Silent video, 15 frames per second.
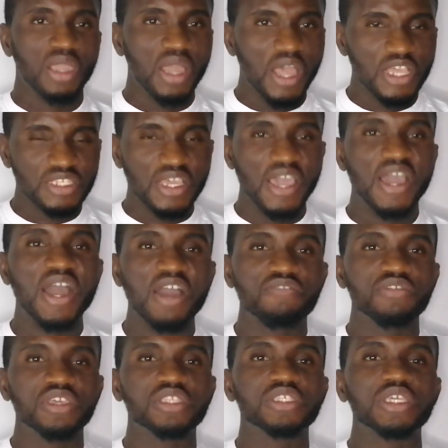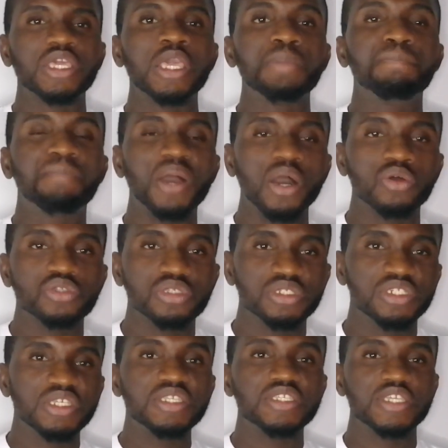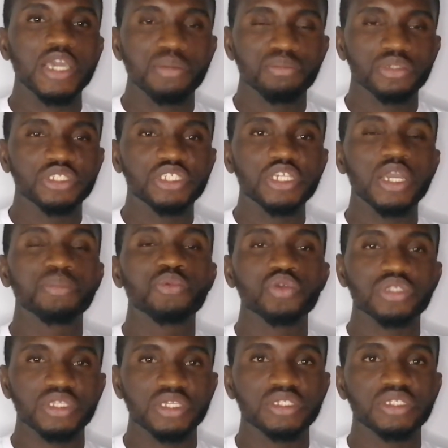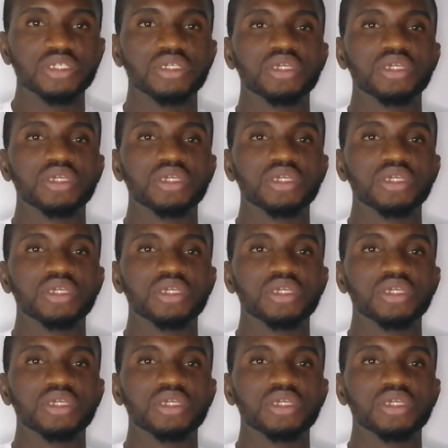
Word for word: as I have it about this GMO seed